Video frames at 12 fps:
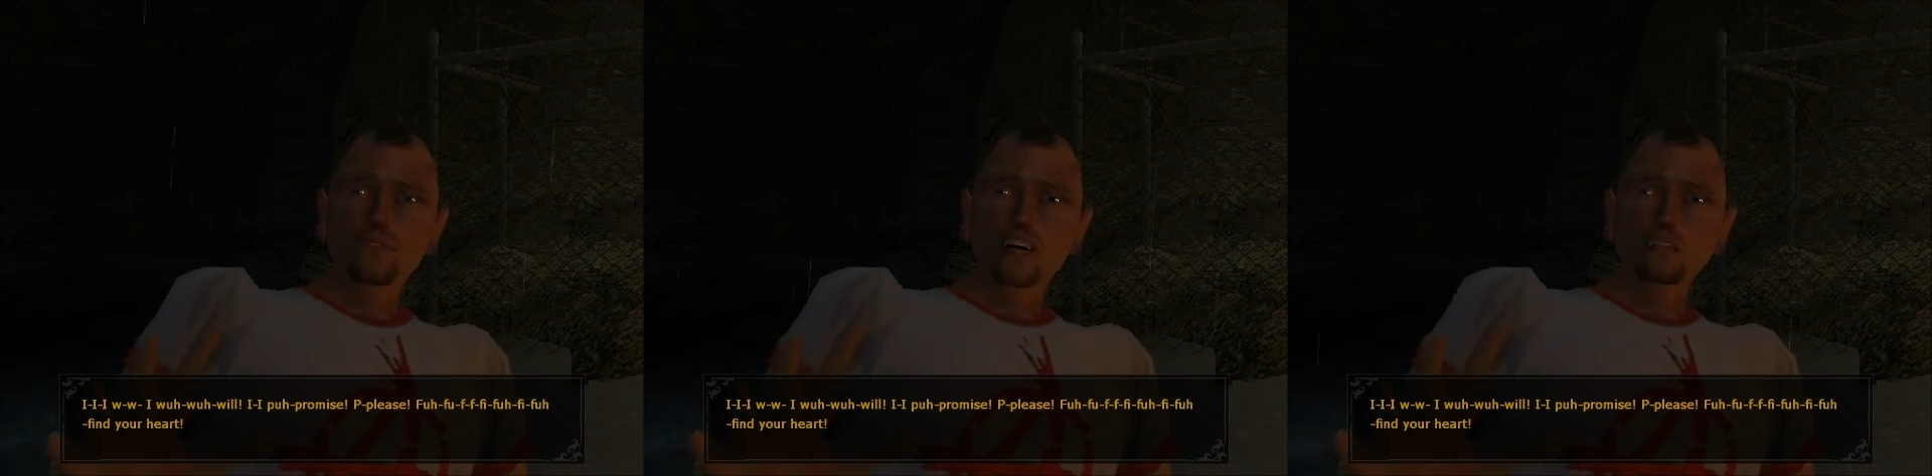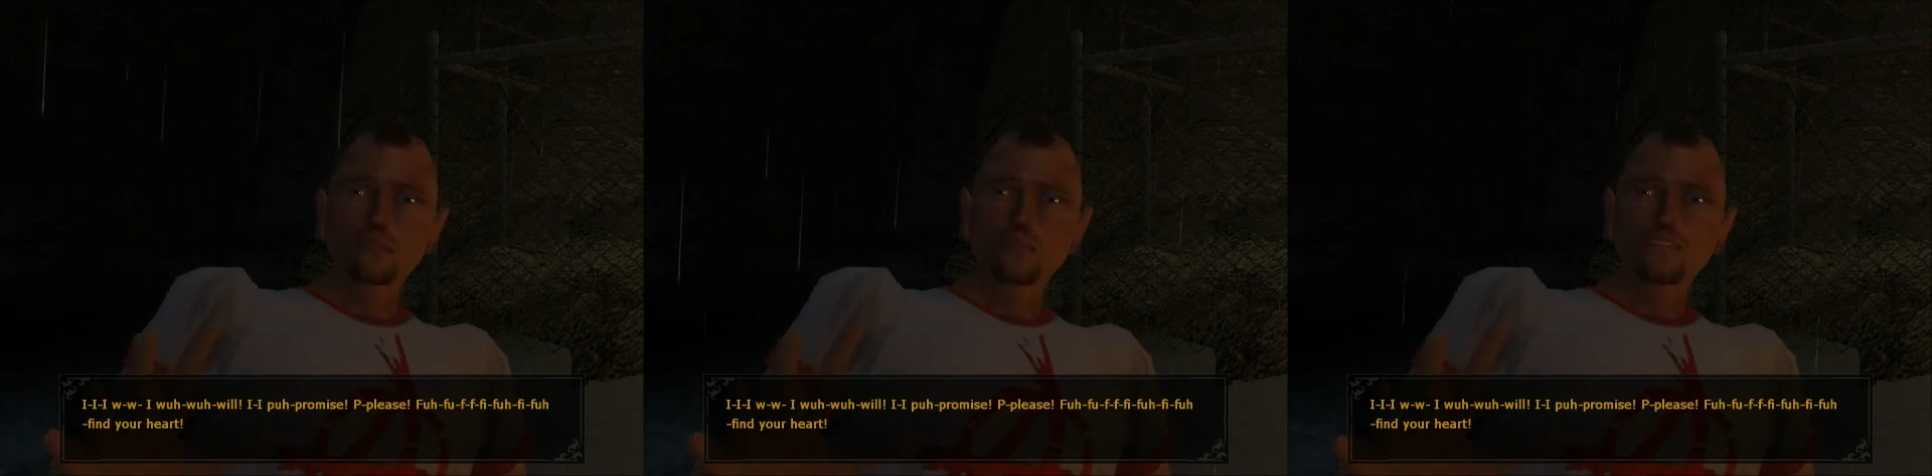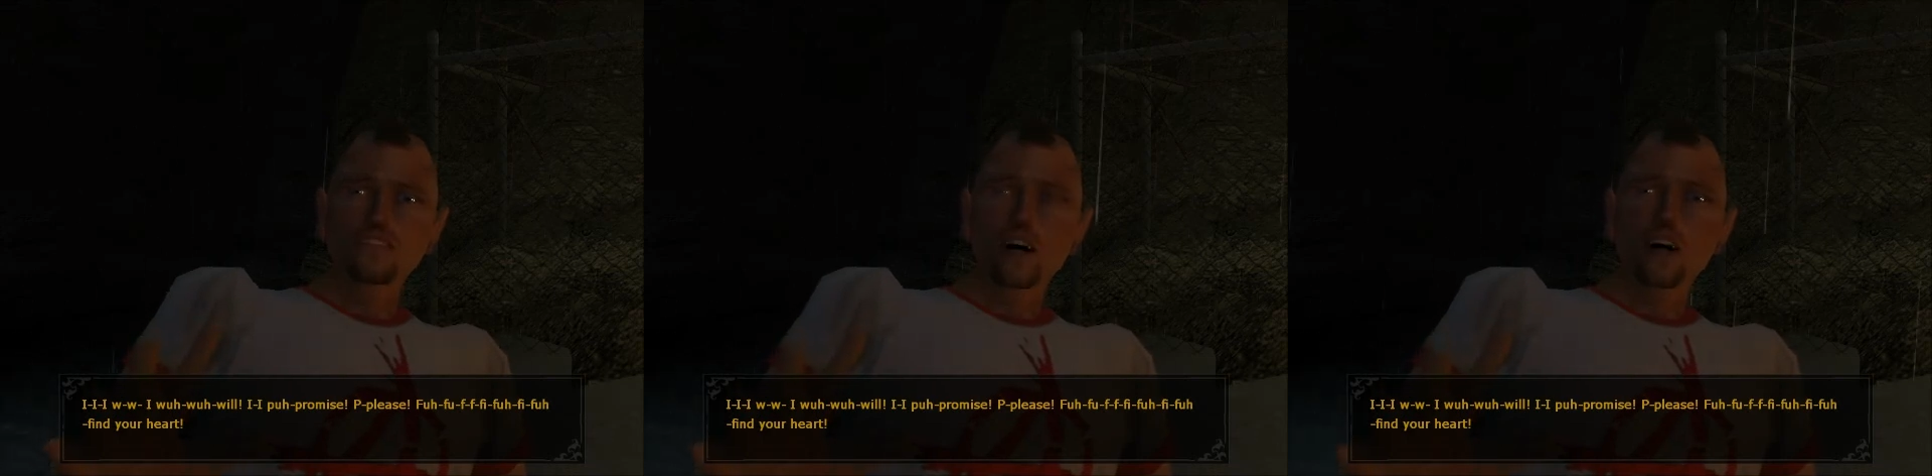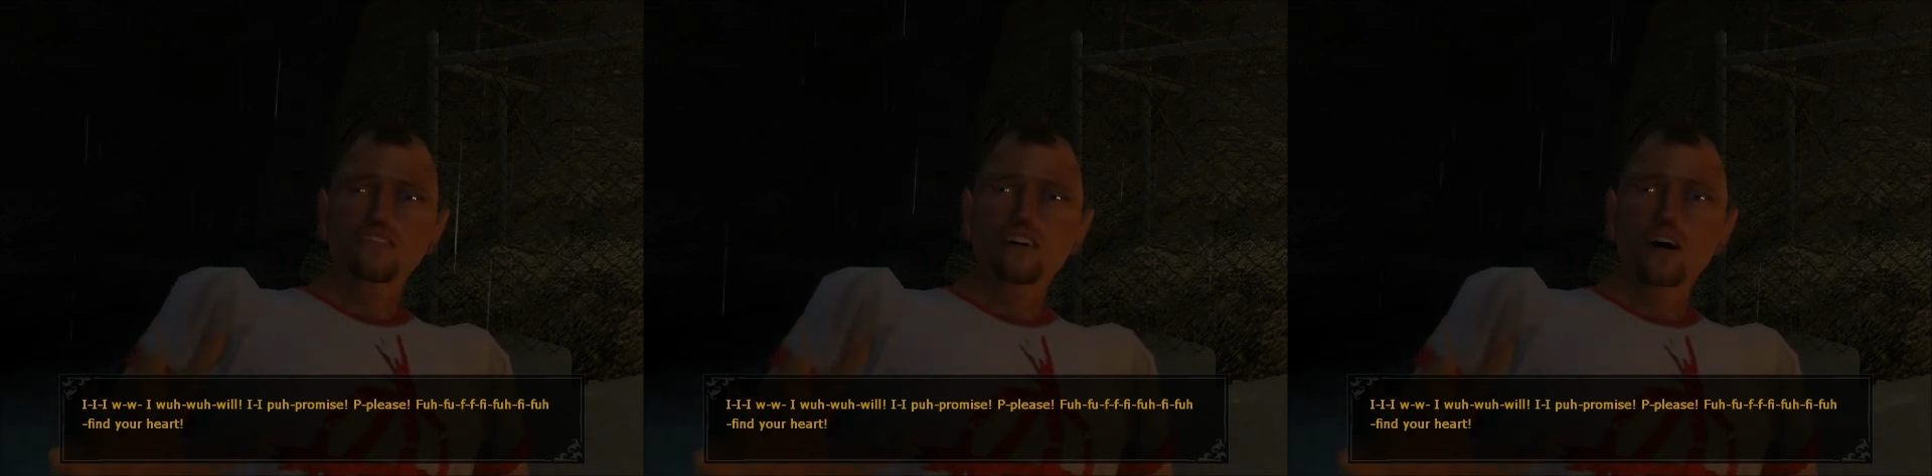please,
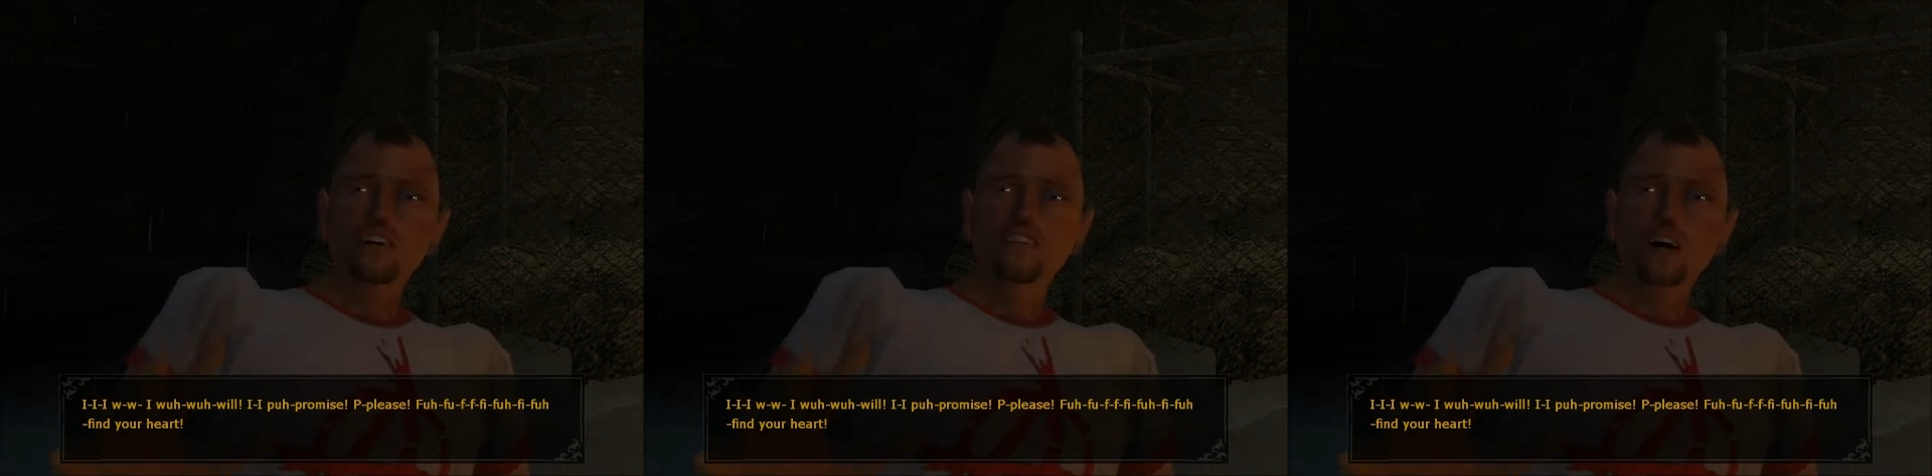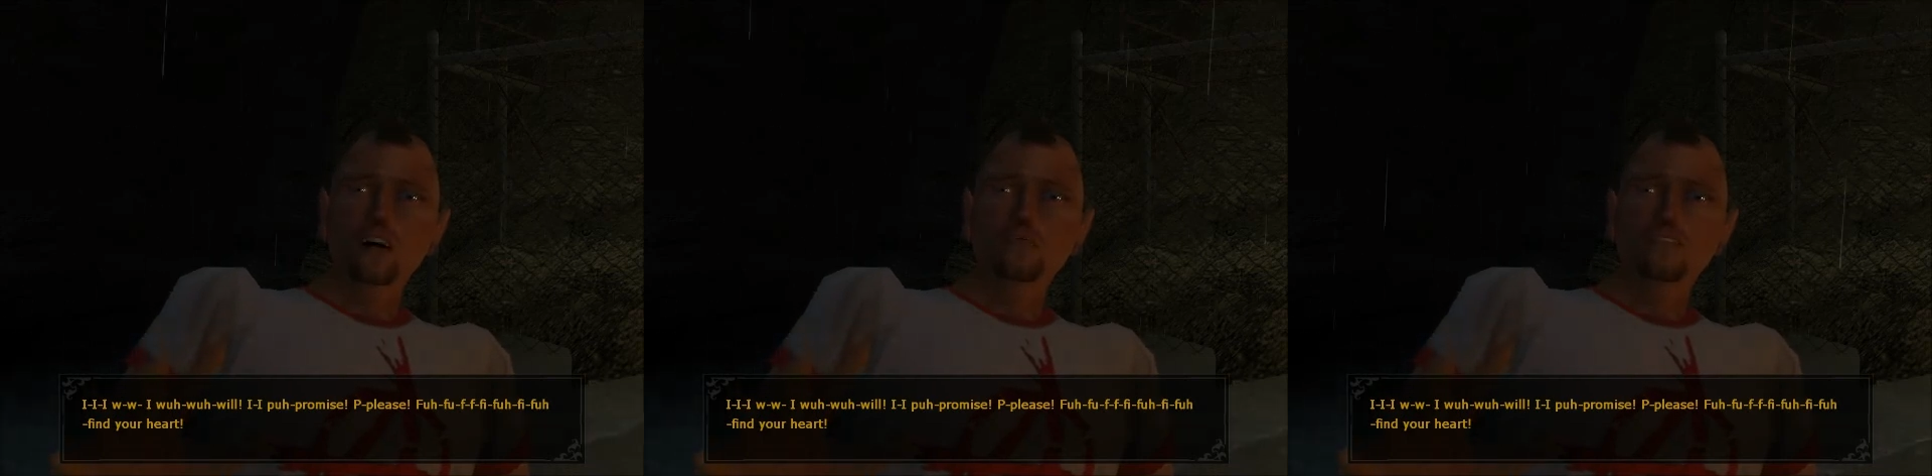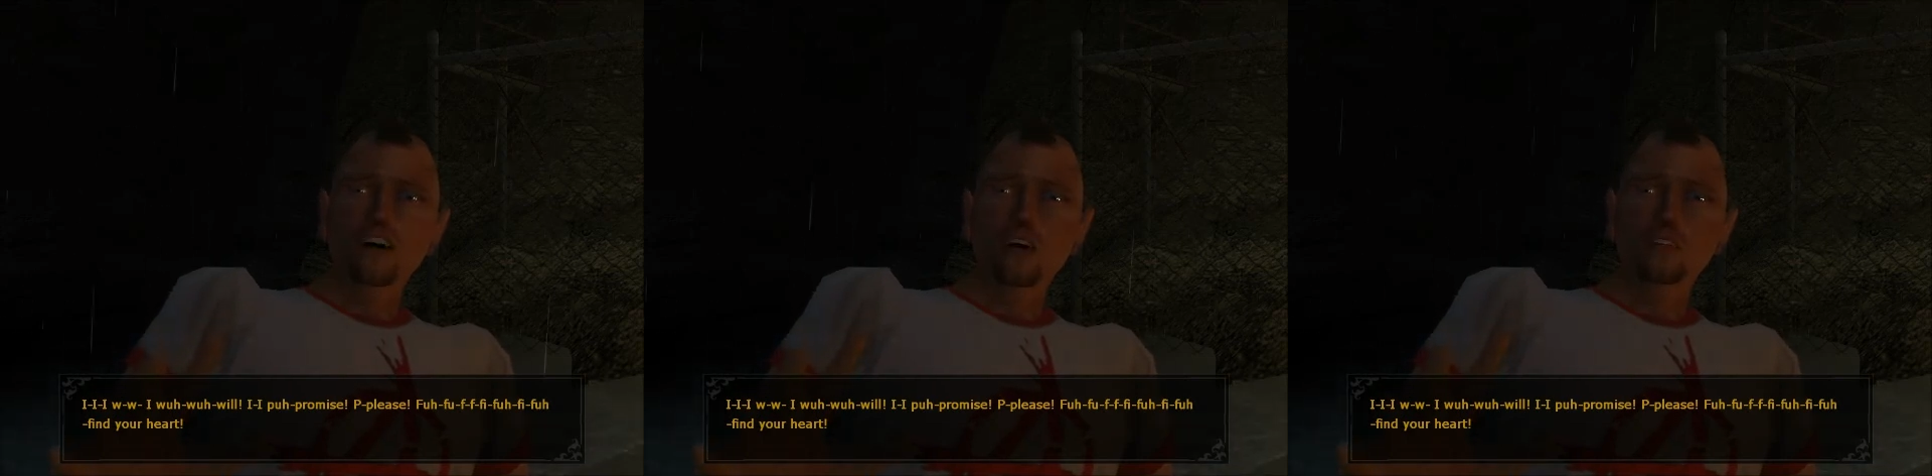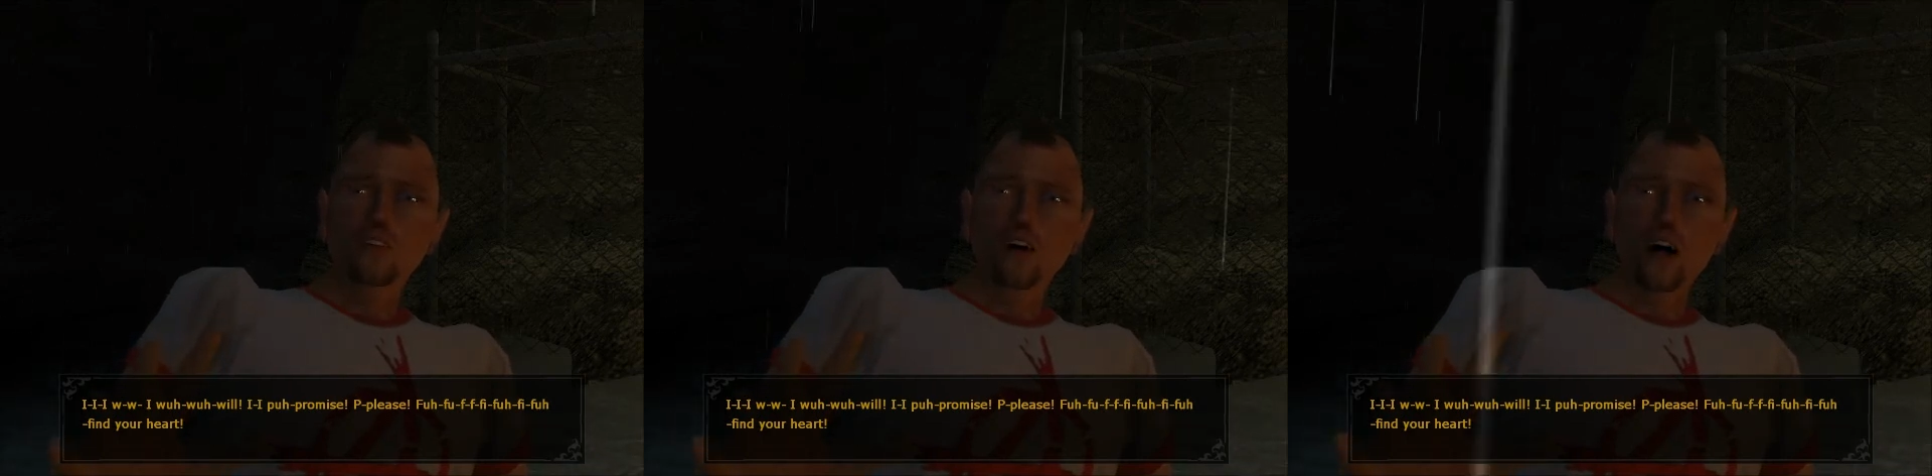
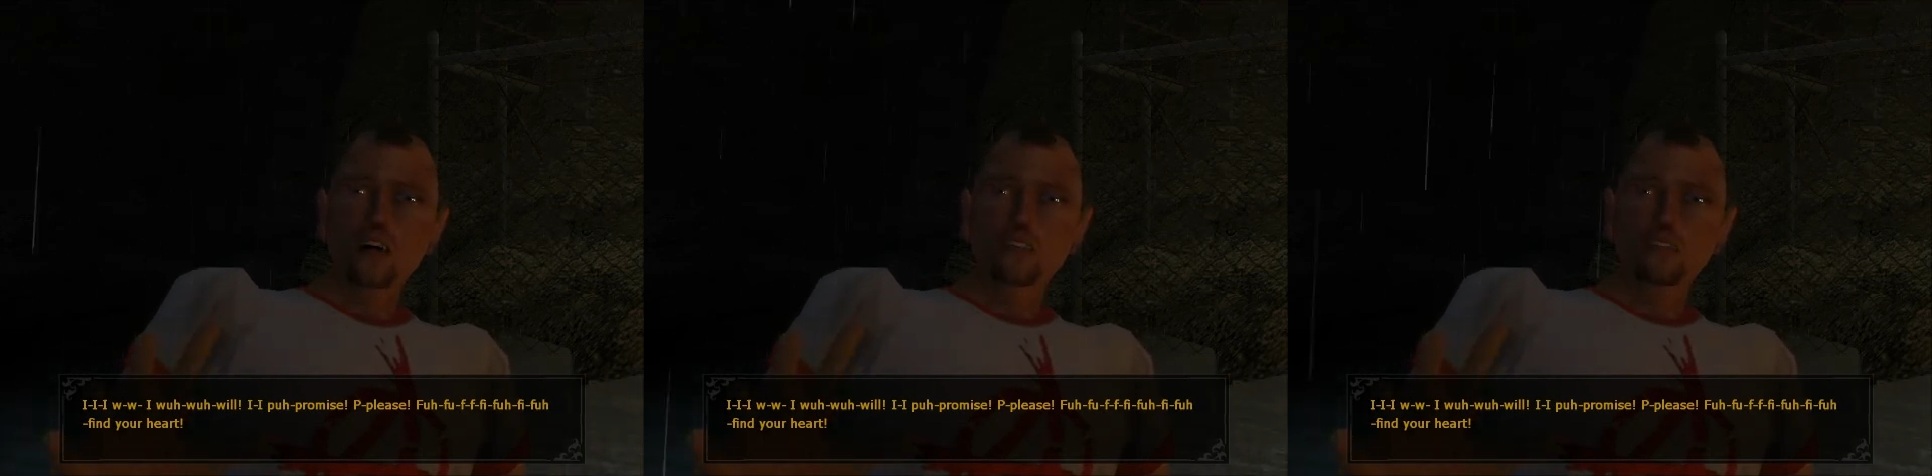find your